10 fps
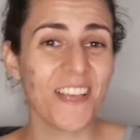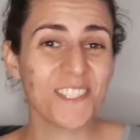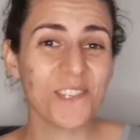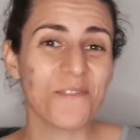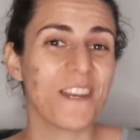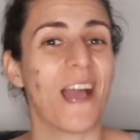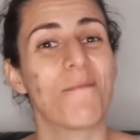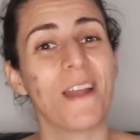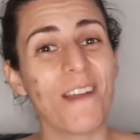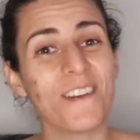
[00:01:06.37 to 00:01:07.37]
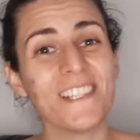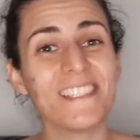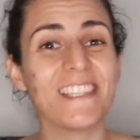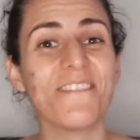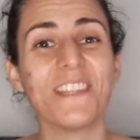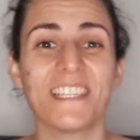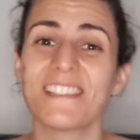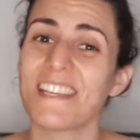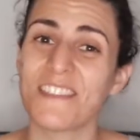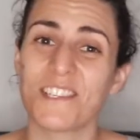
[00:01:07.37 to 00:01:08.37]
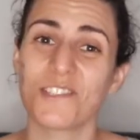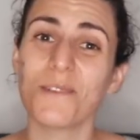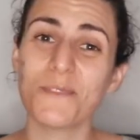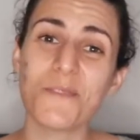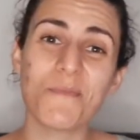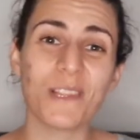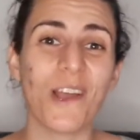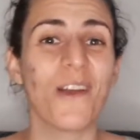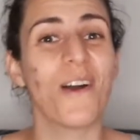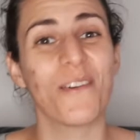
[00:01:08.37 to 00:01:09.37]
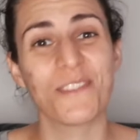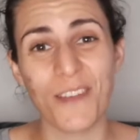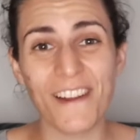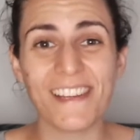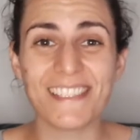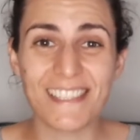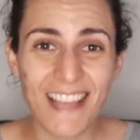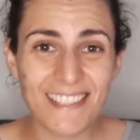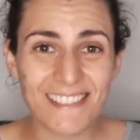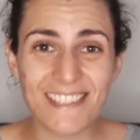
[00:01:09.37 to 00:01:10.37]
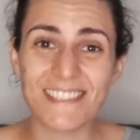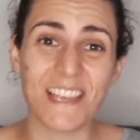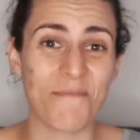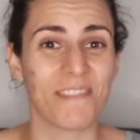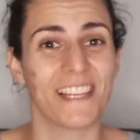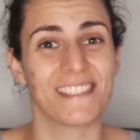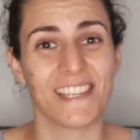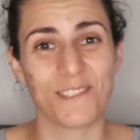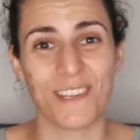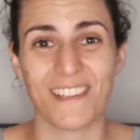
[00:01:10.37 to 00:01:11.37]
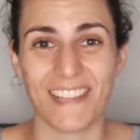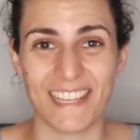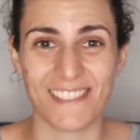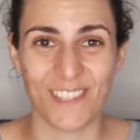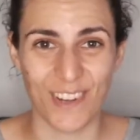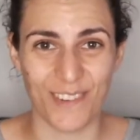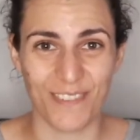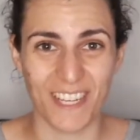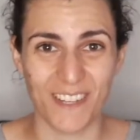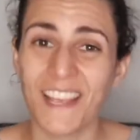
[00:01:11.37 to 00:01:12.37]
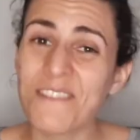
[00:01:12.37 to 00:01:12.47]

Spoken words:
That's all for now, but I'm going to leave a list in the description below of the various class list templates that Twinkl has to offer.